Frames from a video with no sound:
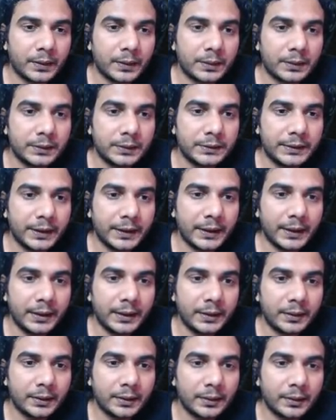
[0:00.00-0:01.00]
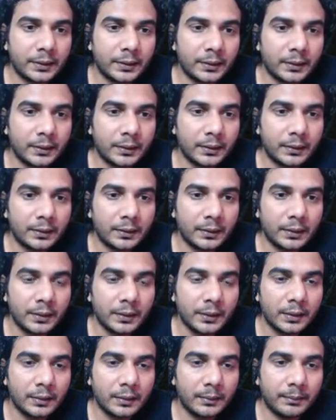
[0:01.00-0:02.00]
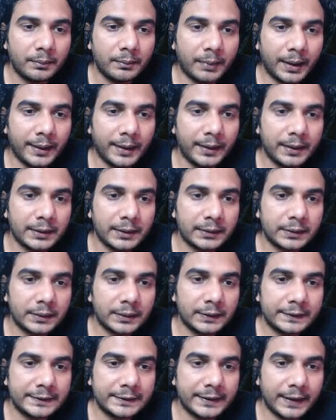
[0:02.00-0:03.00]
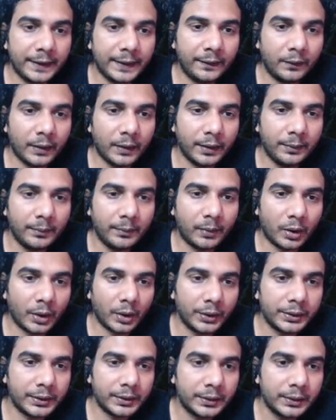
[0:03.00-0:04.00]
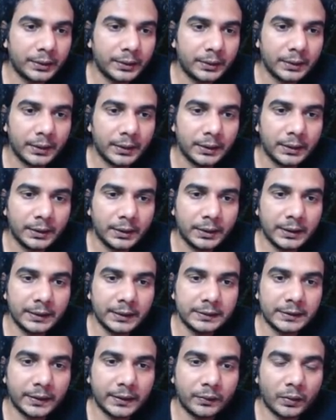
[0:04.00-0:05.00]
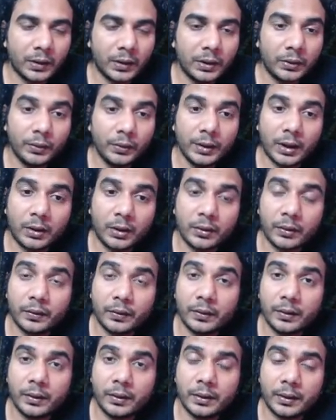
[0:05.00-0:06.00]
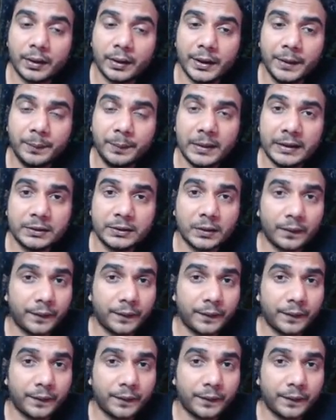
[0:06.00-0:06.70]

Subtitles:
z minus z1 mod is equal to, now in place of